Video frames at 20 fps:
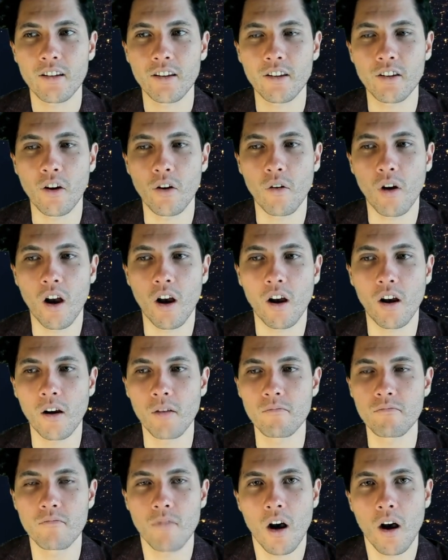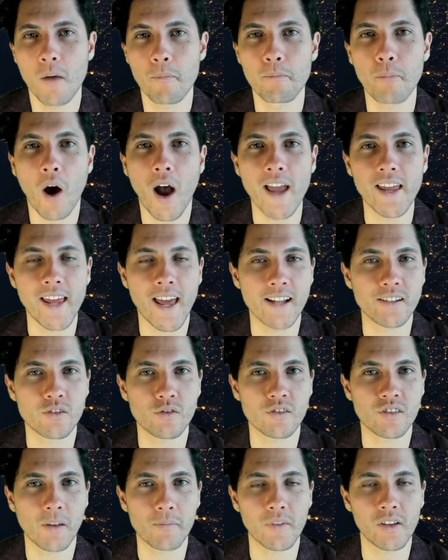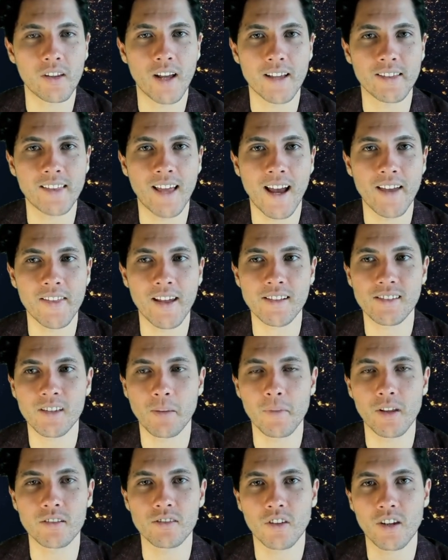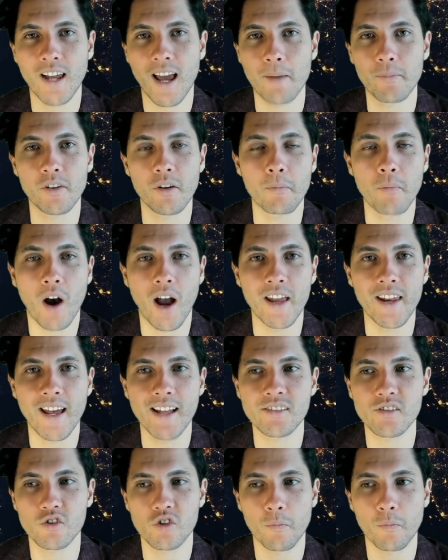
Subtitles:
a Binance or something like that's something that's going to happen to Binance,